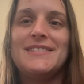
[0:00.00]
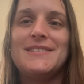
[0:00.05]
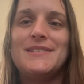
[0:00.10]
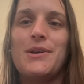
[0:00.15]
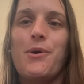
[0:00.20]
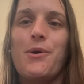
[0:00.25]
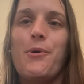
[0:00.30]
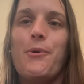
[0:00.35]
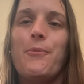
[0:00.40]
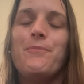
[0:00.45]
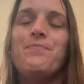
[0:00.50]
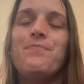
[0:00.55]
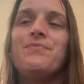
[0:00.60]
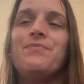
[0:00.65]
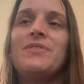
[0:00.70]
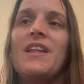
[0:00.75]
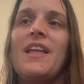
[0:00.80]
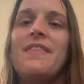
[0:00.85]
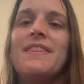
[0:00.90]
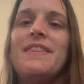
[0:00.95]
So
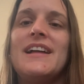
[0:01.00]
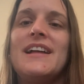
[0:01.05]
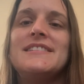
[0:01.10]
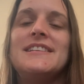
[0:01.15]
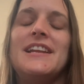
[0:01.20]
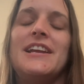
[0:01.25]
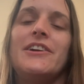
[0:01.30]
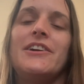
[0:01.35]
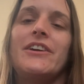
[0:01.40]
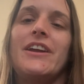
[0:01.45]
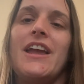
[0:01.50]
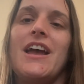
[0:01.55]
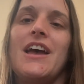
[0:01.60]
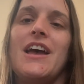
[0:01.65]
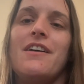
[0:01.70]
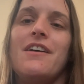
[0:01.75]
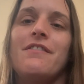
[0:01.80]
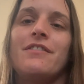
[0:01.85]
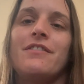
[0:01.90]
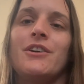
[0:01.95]
that's an
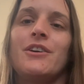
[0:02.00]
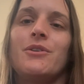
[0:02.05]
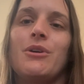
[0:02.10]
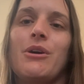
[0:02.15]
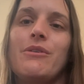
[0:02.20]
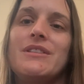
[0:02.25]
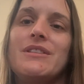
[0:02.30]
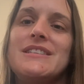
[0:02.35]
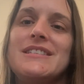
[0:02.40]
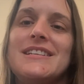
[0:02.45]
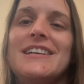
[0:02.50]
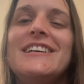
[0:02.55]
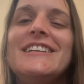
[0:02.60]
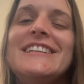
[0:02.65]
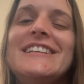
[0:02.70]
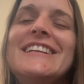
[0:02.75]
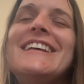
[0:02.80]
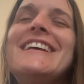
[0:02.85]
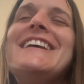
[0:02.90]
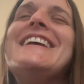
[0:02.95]
area for growth still.
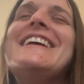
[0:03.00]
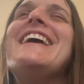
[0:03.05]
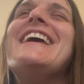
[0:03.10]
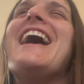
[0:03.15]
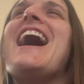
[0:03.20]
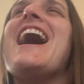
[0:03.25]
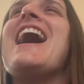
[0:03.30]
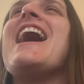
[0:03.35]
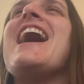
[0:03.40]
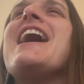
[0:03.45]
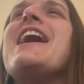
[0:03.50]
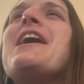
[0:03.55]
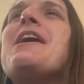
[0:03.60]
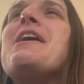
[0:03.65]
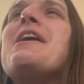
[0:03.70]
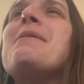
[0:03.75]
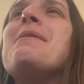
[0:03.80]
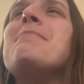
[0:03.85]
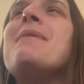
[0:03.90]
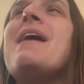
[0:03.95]

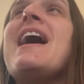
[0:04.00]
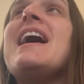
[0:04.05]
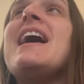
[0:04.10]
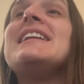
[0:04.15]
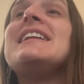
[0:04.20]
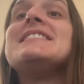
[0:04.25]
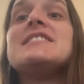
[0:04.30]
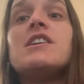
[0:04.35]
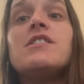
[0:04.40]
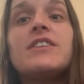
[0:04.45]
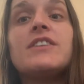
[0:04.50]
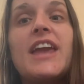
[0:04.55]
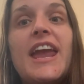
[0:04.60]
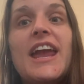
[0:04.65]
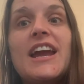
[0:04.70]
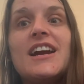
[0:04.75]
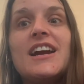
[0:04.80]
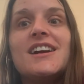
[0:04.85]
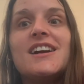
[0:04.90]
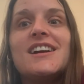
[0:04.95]
And
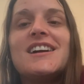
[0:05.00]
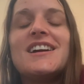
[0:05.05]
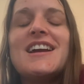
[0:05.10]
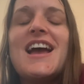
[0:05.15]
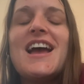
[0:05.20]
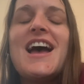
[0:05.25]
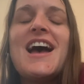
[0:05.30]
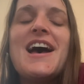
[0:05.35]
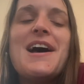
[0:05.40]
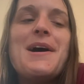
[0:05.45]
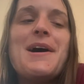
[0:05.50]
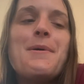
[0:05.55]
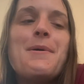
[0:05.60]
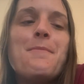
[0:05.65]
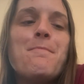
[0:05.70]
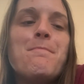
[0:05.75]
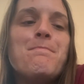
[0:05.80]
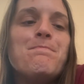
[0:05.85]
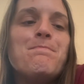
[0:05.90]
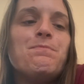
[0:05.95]
self-care.
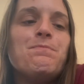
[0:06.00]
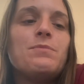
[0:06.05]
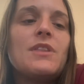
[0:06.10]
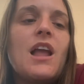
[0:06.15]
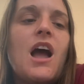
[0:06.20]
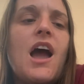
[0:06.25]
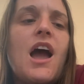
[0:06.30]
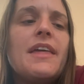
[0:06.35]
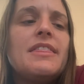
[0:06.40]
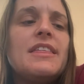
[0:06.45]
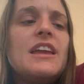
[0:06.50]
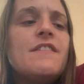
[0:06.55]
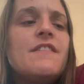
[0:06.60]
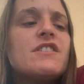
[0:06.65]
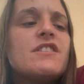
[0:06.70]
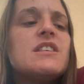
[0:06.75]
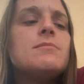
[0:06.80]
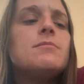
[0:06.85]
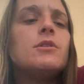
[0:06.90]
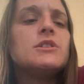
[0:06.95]
I think
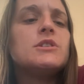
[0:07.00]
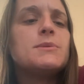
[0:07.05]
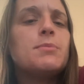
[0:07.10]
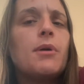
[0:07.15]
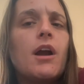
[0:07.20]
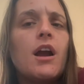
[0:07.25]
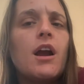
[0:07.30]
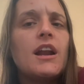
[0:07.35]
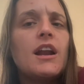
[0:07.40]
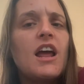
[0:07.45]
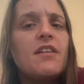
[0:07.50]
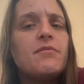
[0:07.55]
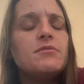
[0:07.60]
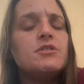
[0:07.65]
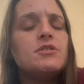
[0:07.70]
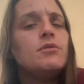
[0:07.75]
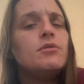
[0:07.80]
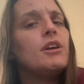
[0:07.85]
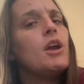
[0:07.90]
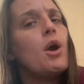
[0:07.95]
for the most part, I've been
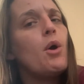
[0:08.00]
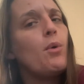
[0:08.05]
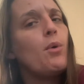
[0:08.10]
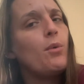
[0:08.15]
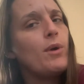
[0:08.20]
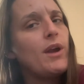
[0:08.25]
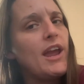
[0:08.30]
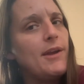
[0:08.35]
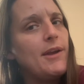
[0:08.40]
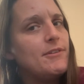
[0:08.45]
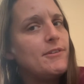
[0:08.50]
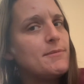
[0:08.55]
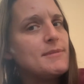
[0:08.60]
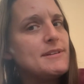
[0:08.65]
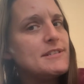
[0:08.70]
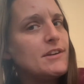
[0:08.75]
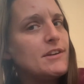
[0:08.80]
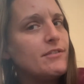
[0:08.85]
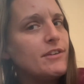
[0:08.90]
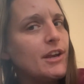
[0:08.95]
doing okay with my
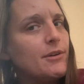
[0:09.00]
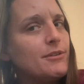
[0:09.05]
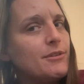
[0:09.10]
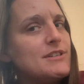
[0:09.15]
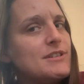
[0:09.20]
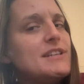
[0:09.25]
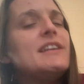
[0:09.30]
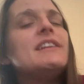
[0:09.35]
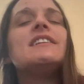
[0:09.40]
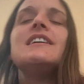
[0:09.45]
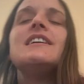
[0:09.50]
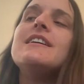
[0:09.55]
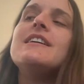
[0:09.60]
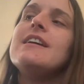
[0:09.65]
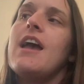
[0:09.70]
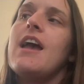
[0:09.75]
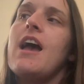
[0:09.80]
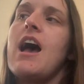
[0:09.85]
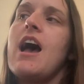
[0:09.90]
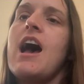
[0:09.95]
self-care routine,
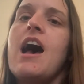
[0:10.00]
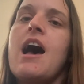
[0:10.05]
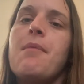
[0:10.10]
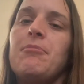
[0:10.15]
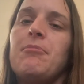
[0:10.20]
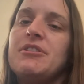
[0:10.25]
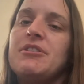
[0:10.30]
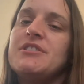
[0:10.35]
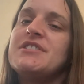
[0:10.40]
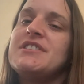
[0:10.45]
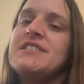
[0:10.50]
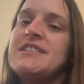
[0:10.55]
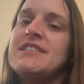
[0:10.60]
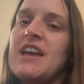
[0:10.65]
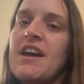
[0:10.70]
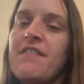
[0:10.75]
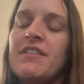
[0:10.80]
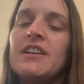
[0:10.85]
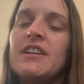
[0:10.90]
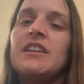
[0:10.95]
but there's
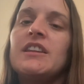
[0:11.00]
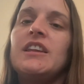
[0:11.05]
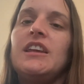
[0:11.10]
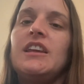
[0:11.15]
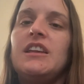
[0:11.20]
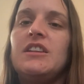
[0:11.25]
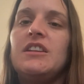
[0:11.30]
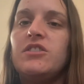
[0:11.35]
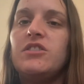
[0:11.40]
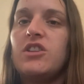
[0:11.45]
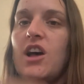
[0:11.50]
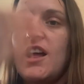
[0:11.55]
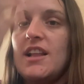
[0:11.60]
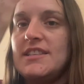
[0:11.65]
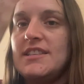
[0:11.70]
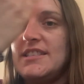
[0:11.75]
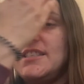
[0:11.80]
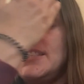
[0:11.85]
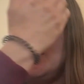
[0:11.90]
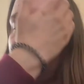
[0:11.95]
definitely
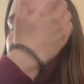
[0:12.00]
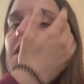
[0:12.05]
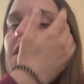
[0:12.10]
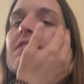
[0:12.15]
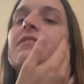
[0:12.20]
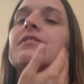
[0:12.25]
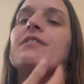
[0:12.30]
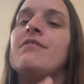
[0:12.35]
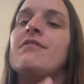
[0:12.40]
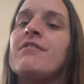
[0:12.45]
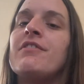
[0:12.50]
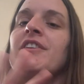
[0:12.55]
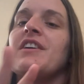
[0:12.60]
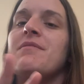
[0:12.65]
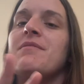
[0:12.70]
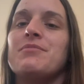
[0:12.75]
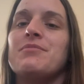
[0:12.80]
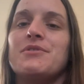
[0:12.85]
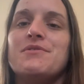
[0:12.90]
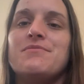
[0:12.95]
lots of room for
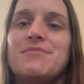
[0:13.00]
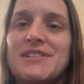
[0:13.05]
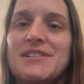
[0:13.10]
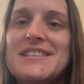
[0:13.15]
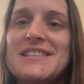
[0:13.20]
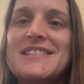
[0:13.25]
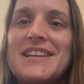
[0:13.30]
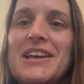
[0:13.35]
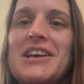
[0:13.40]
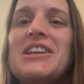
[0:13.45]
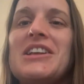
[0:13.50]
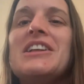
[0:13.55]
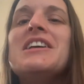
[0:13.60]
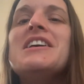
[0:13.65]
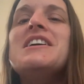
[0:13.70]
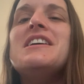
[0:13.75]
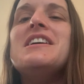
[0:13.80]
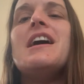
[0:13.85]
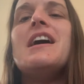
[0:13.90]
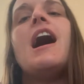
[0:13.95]
improvement still.
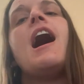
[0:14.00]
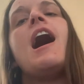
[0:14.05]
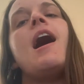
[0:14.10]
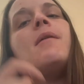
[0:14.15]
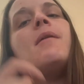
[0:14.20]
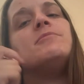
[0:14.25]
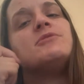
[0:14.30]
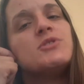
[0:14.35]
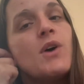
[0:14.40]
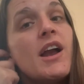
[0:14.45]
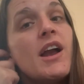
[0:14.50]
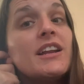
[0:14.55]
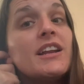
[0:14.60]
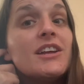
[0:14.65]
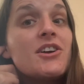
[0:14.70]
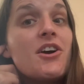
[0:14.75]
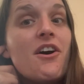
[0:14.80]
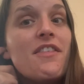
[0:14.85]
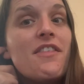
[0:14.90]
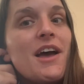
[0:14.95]
So I'm
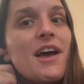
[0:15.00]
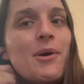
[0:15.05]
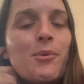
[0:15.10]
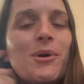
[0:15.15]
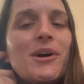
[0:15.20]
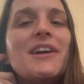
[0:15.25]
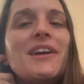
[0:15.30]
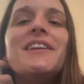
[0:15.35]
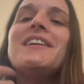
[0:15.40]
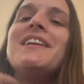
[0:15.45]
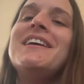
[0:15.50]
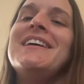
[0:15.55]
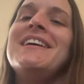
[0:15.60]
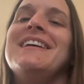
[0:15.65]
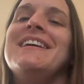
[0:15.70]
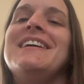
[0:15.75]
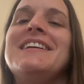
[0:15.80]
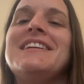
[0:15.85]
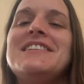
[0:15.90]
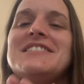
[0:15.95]
gonna call that one
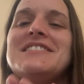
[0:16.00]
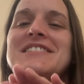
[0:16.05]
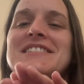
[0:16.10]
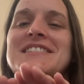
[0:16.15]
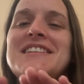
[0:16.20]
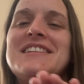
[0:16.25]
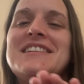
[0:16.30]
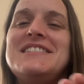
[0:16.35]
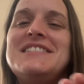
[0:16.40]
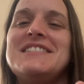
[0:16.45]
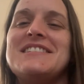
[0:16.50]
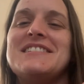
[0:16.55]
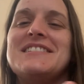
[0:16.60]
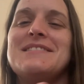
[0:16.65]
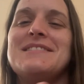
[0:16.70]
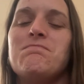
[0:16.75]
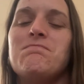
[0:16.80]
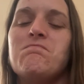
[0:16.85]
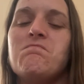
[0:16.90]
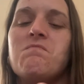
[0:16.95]
just
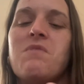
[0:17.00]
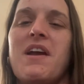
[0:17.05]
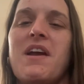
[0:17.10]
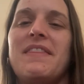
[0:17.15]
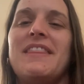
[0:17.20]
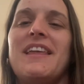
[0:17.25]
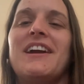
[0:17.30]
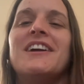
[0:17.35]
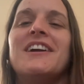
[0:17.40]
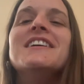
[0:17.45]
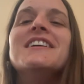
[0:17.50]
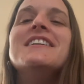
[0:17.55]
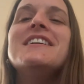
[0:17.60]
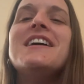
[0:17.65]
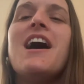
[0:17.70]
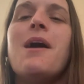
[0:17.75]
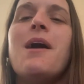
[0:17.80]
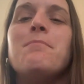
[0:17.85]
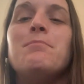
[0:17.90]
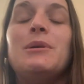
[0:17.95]
right there,
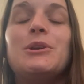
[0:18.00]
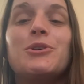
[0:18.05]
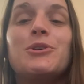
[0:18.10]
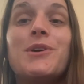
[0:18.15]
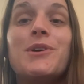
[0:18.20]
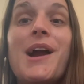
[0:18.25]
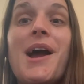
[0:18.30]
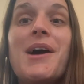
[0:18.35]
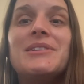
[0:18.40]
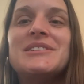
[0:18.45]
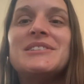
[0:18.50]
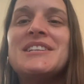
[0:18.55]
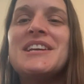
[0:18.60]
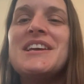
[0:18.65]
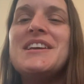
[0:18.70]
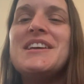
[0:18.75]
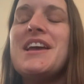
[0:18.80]
a middle ground.